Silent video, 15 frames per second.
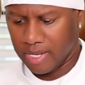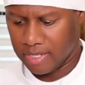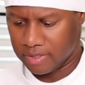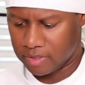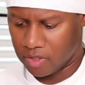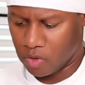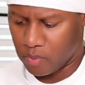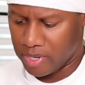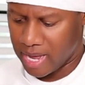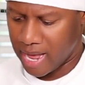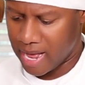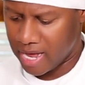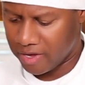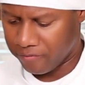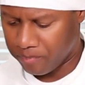So we
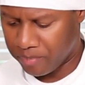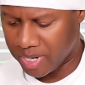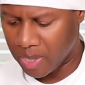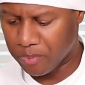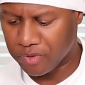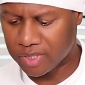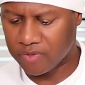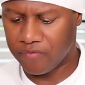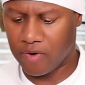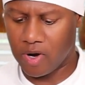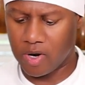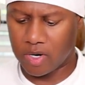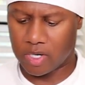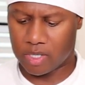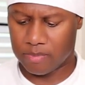have Pepperidge
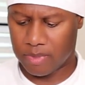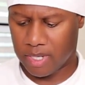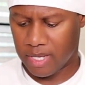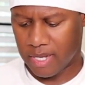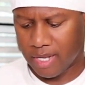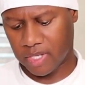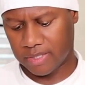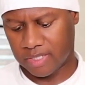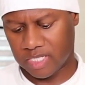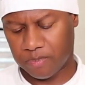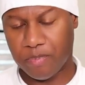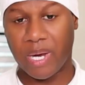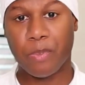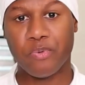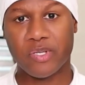Farm. This is
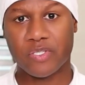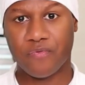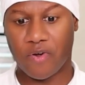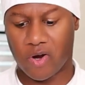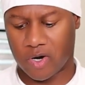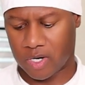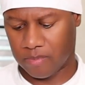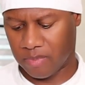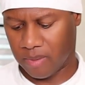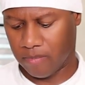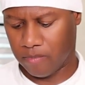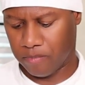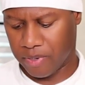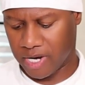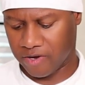Pepperidge Farm
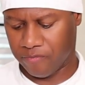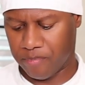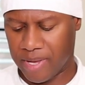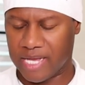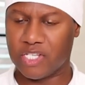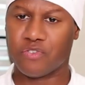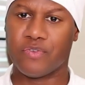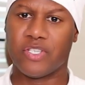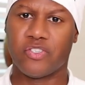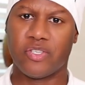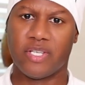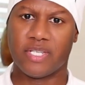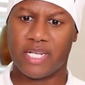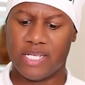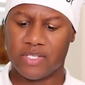puff pastry
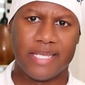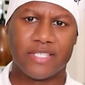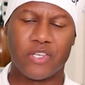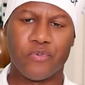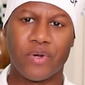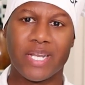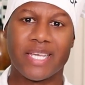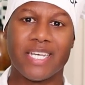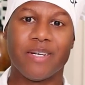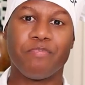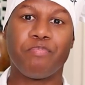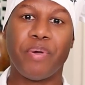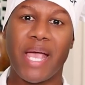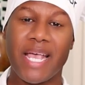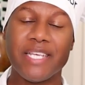sheets. Now, these are really
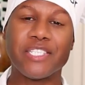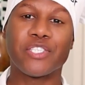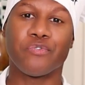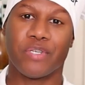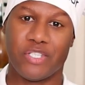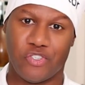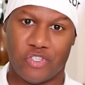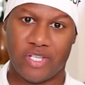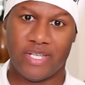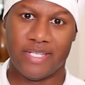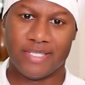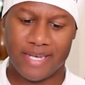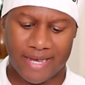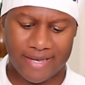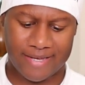good pastry
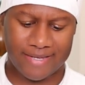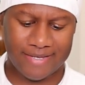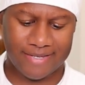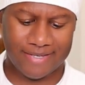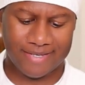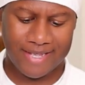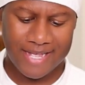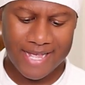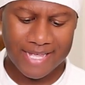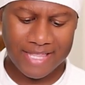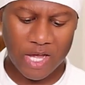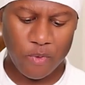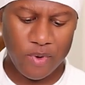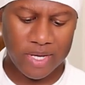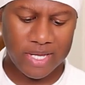sheets
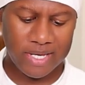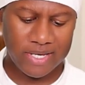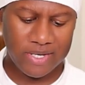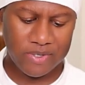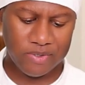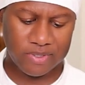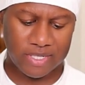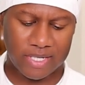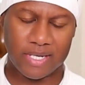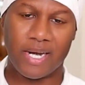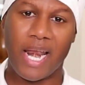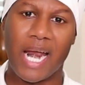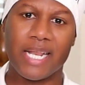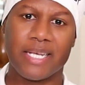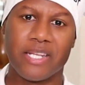that we can use in a
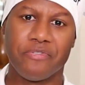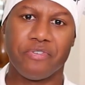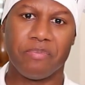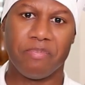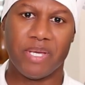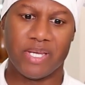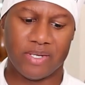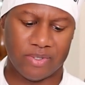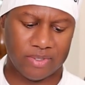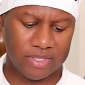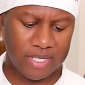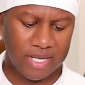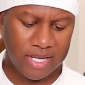lot of different meals.